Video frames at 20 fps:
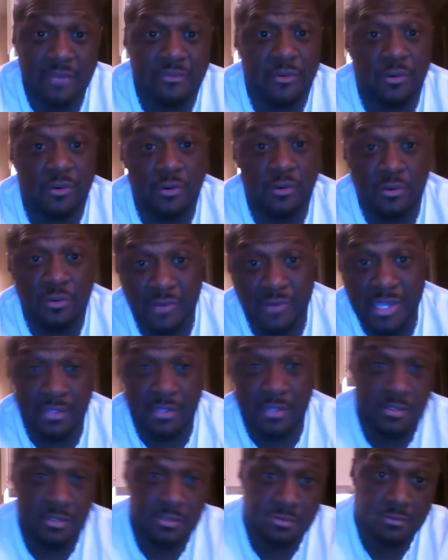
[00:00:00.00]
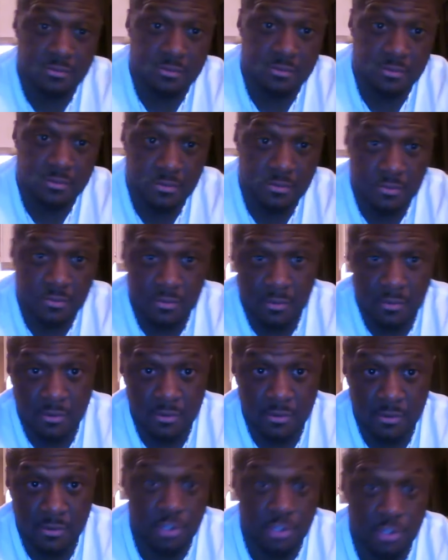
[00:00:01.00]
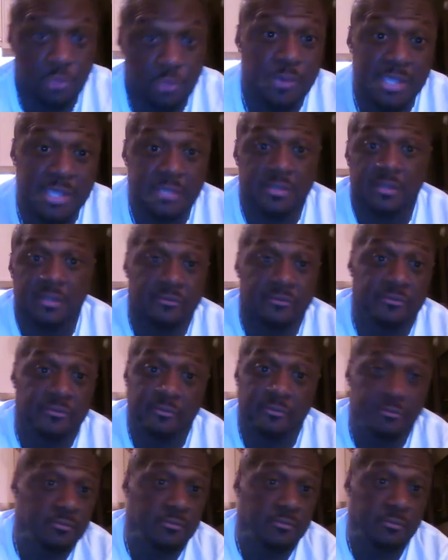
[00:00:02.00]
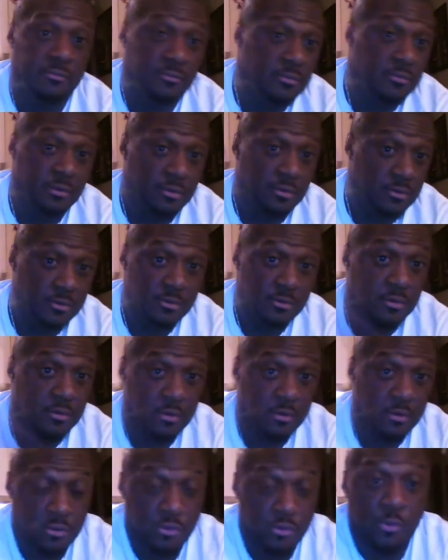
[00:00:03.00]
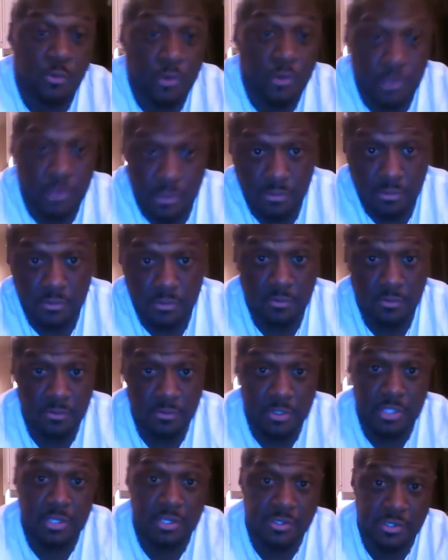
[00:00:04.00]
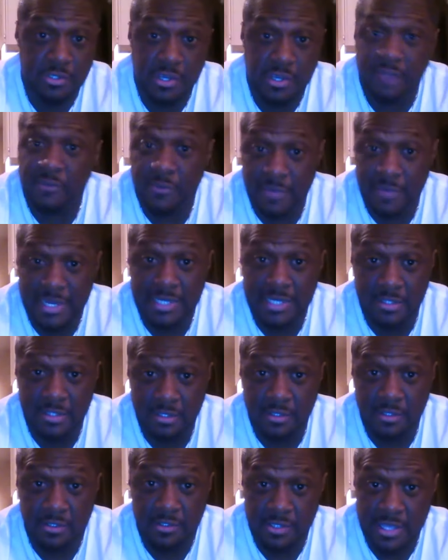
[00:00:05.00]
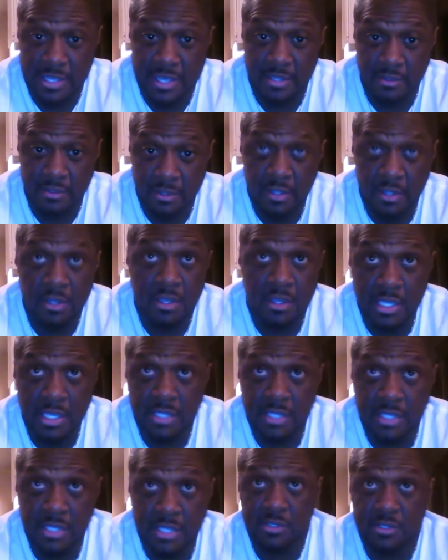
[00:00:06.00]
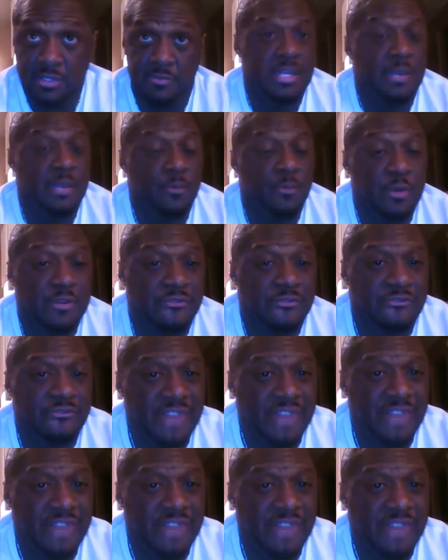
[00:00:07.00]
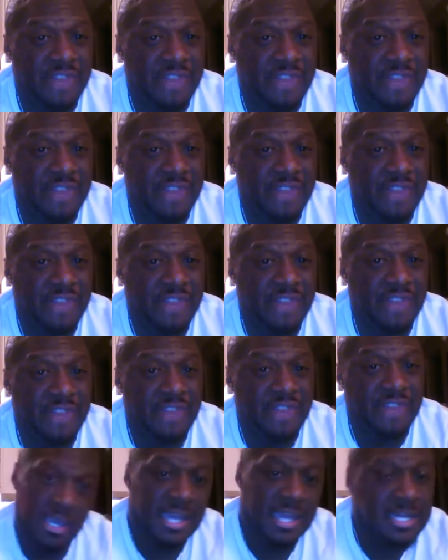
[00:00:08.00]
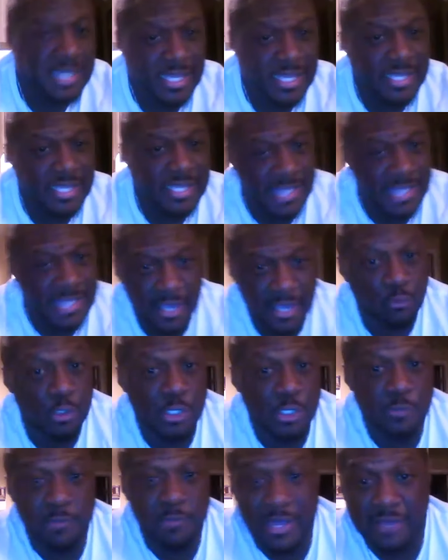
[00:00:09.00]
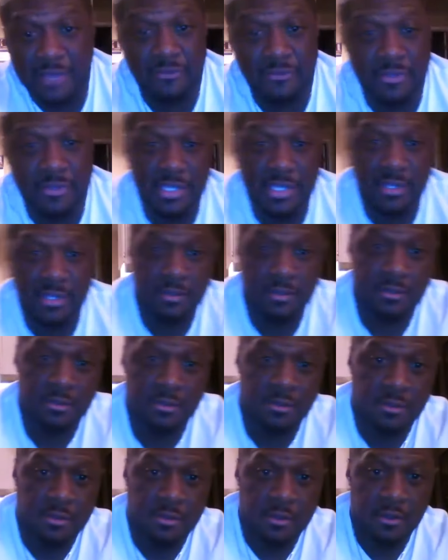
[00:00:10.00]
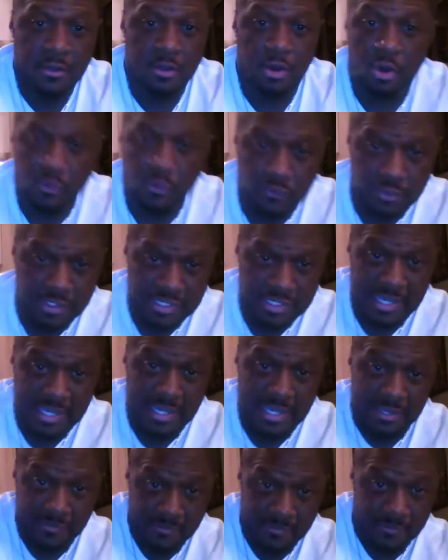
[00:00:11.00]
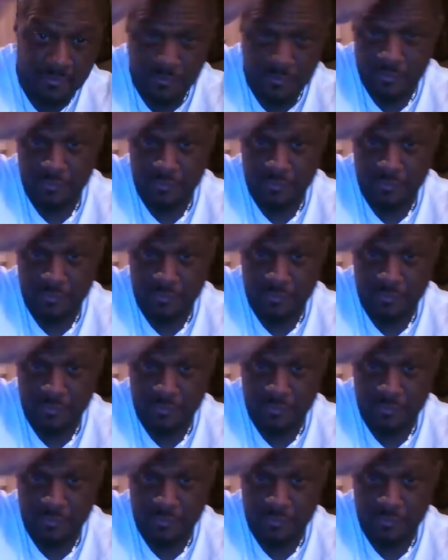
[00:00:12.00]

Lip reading: the great of all greats, to the rest of the world, because everybody looks at Egypt and they want to find themselves there. And they can respectfully over time.